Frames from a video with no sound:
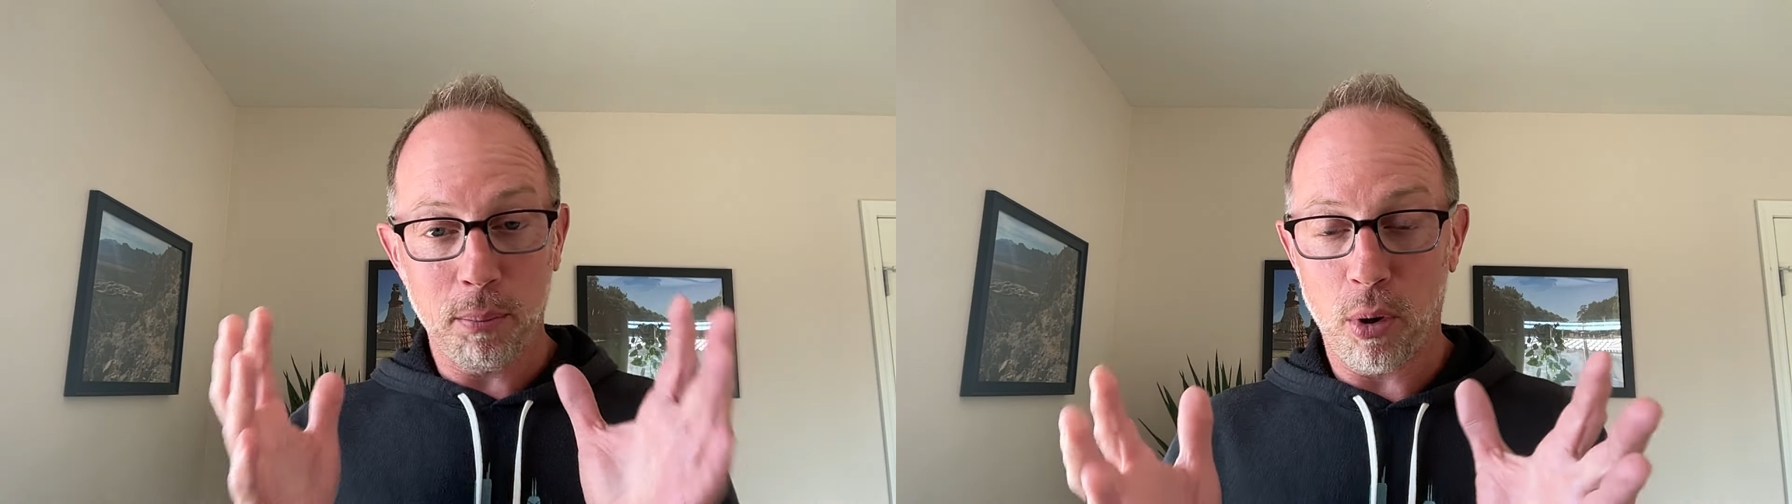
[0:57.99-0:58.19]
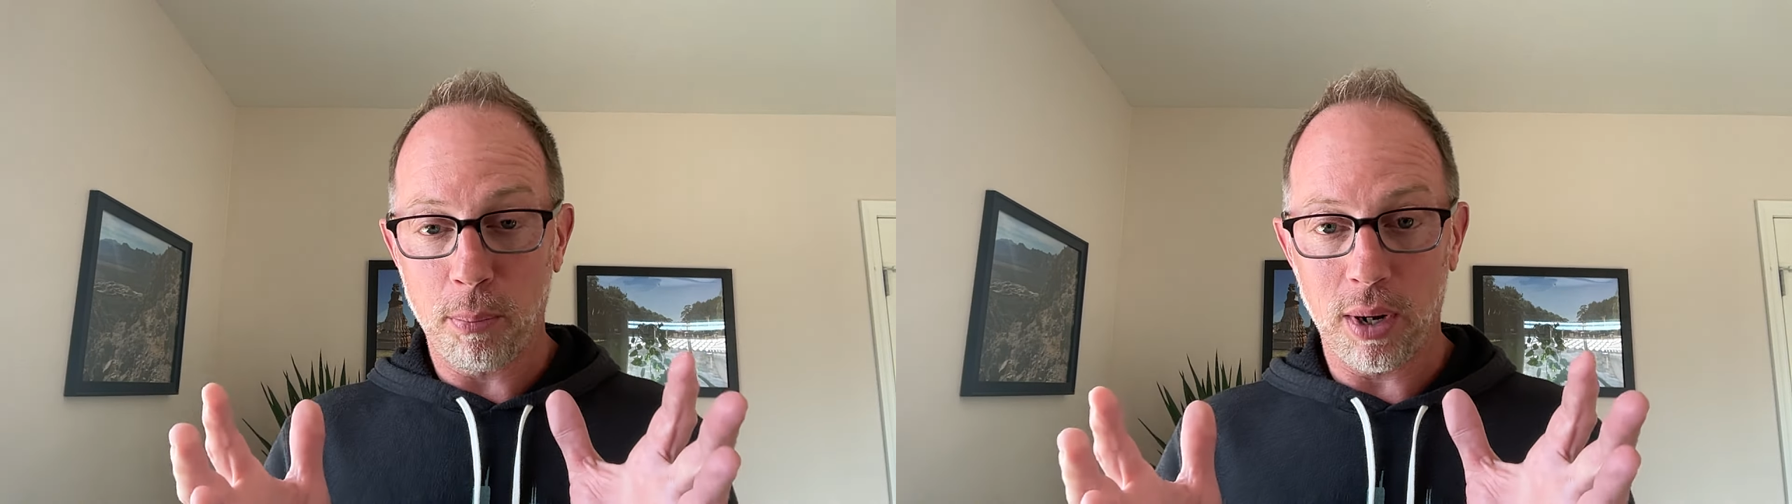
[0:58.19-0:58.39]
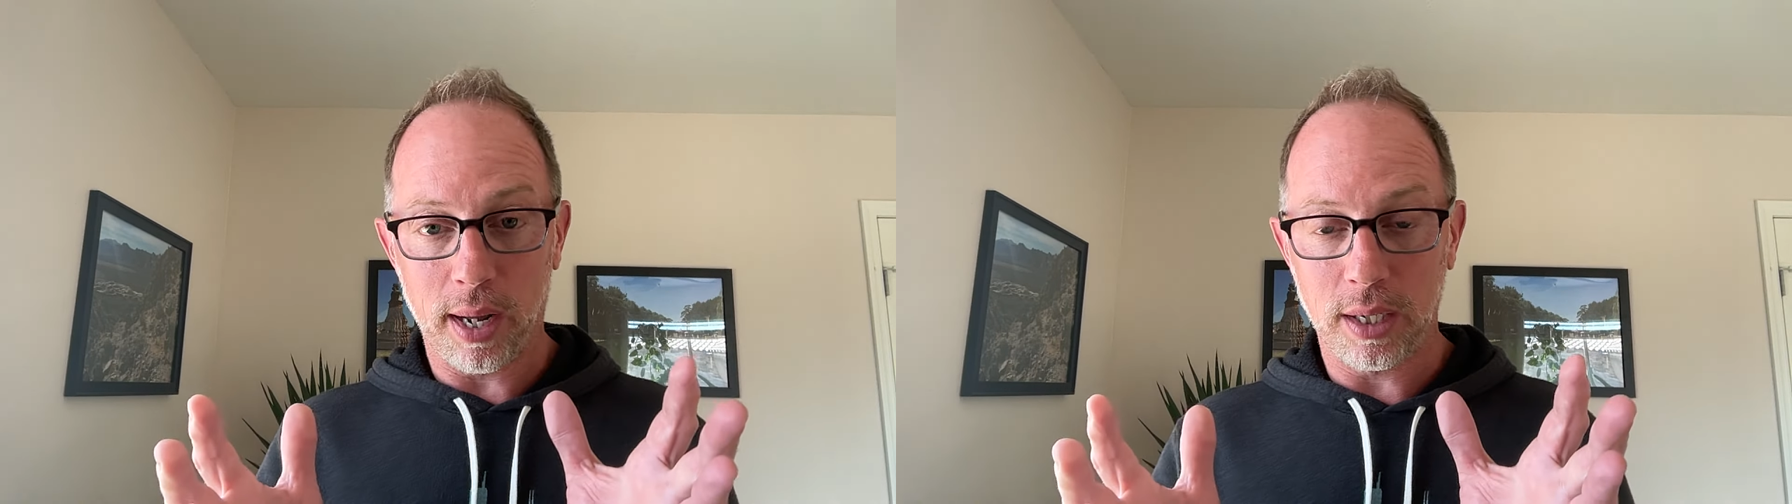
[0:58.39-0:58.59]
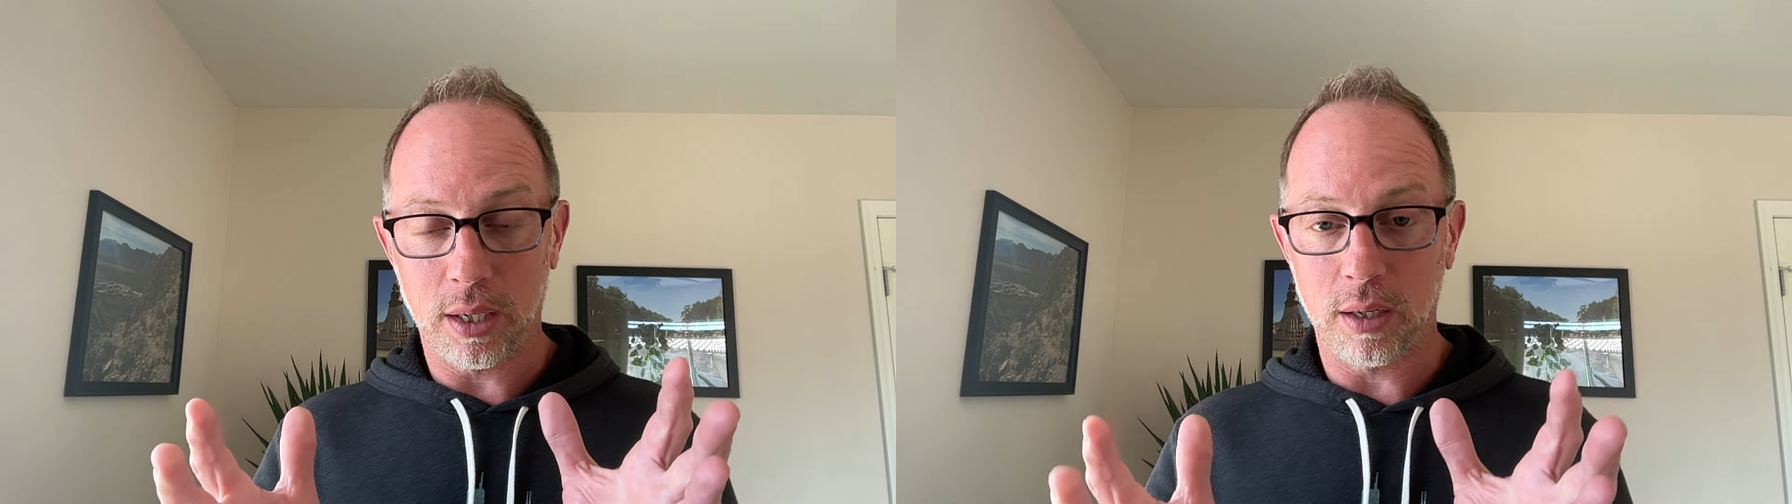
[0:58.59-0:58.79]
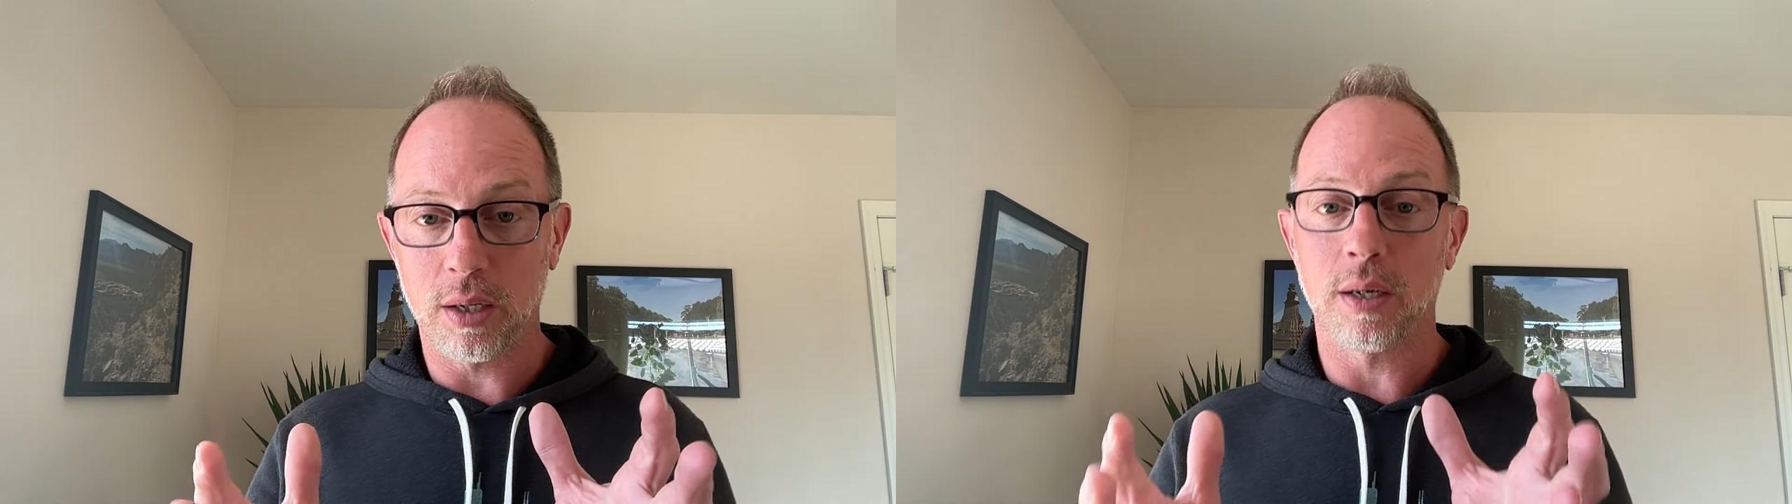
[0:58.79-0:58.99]

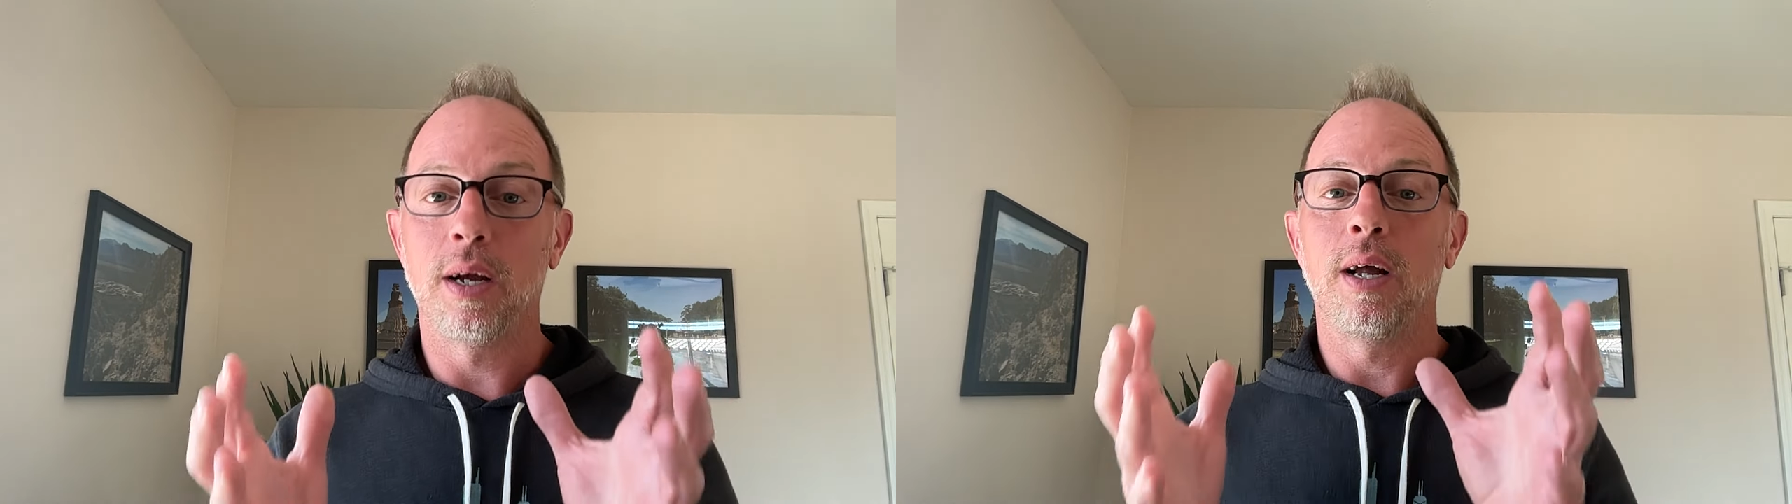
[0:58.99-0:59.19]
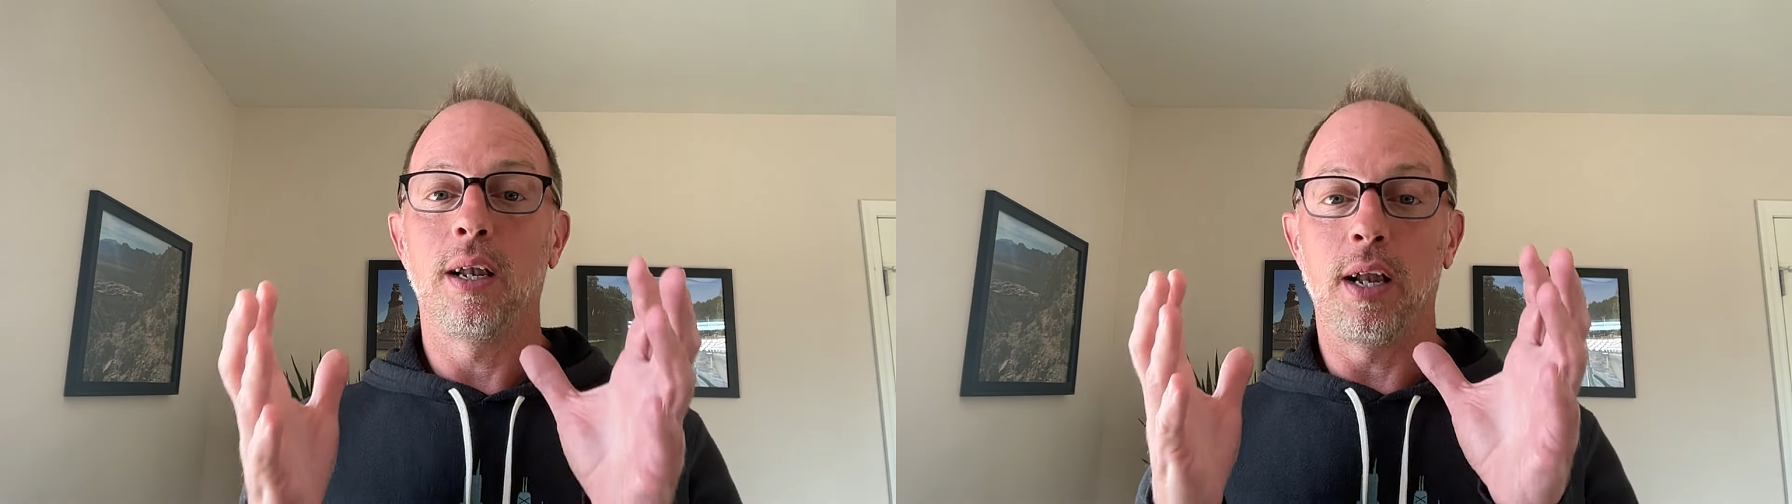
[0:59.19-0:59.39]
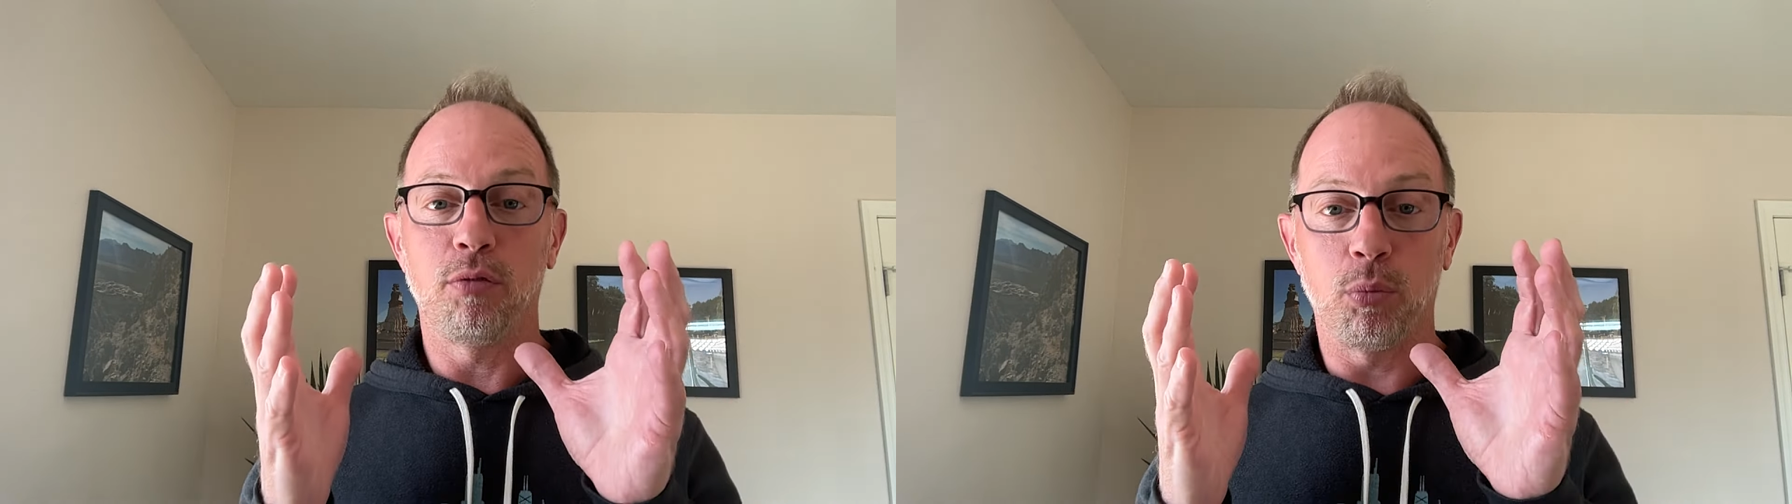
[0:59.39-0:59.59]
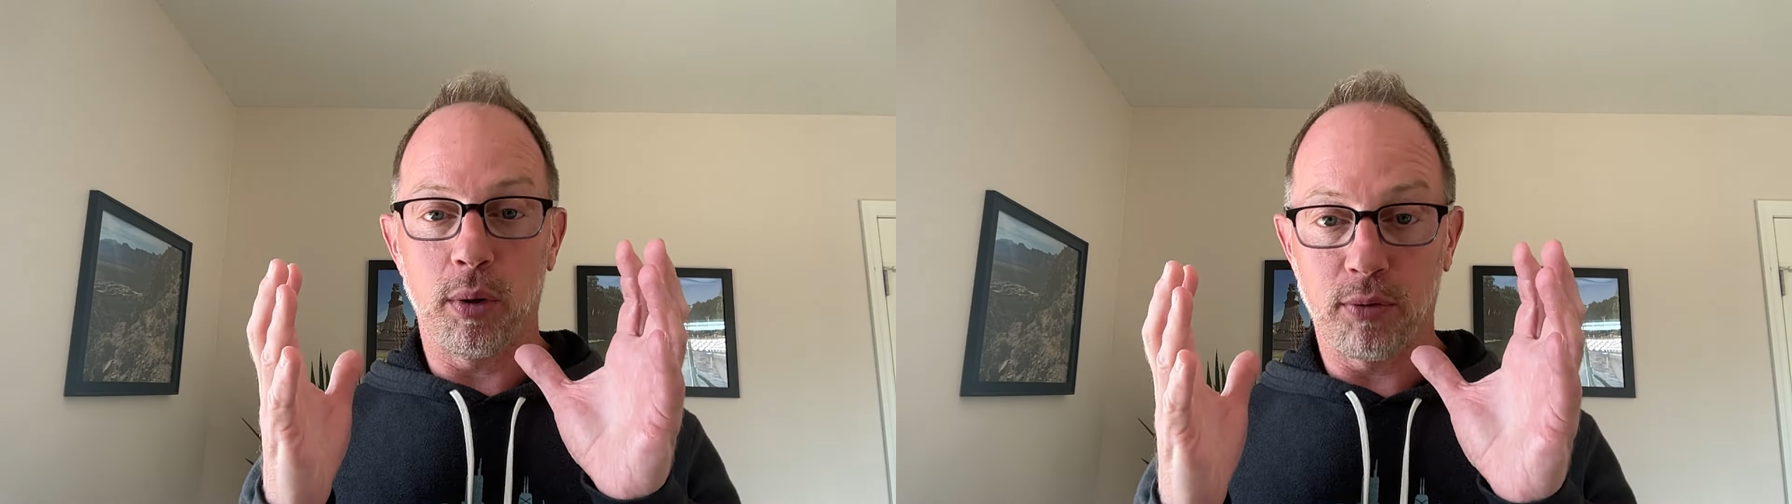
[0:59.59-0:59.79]
populations living with